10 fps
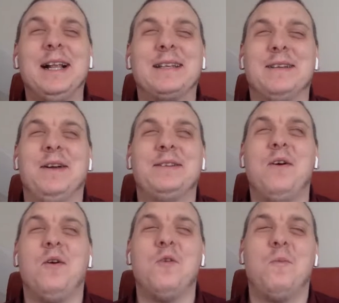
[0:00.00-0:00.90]
So
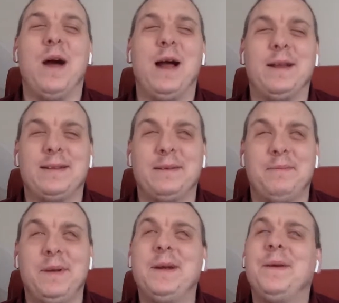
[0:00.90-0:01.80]
it's not all bad,
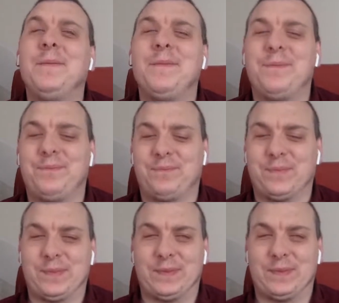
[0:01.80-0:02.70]
but
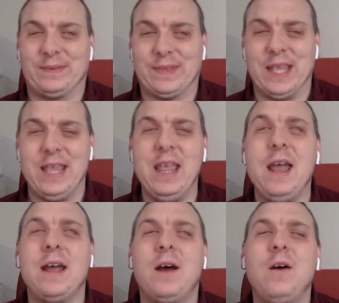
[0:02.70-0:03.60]

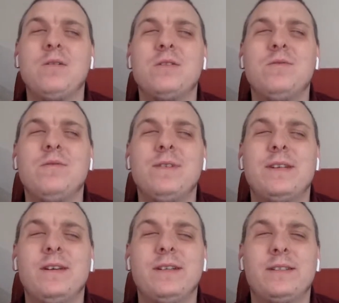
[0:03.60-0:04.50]
yeah, Arsenal are
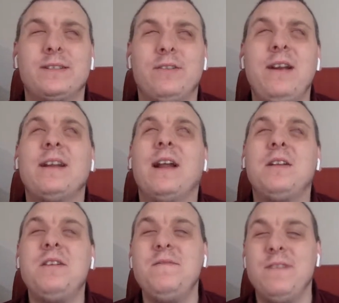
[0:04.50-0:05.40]
returning to training.
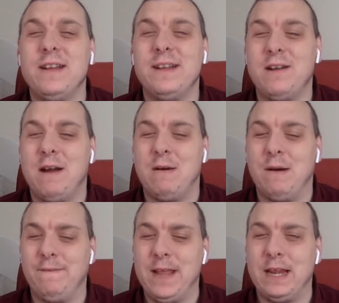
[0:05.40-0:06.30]
I don't really know how
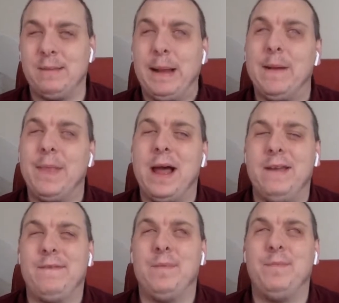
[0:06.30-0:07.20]
I feel about that,
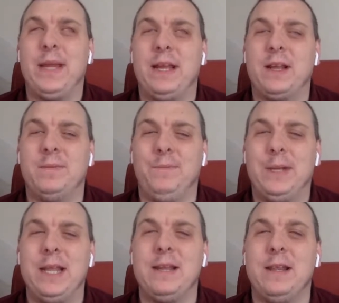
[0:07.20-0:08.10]
if I'm being
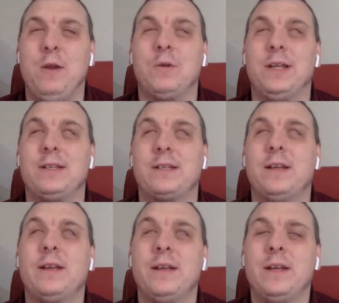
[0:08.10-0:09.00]
completely honest,
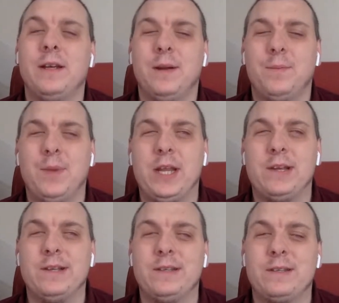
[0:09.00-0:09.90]

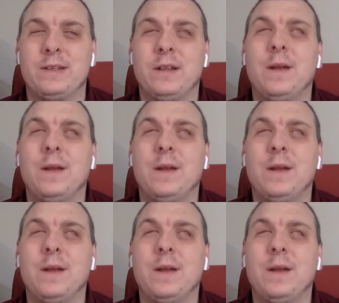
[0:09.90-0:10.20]
because